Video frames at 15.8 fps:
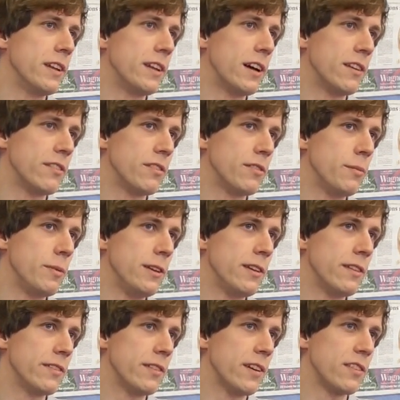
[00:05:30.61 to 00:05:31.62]
it has to
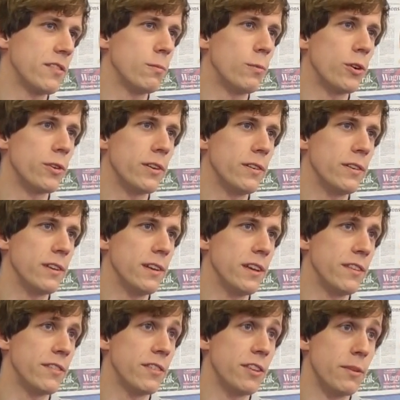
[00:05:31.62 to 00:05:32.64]
be assessed what
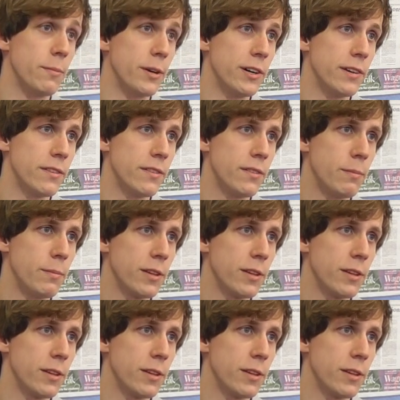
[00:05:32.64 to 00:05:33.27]
is the demand,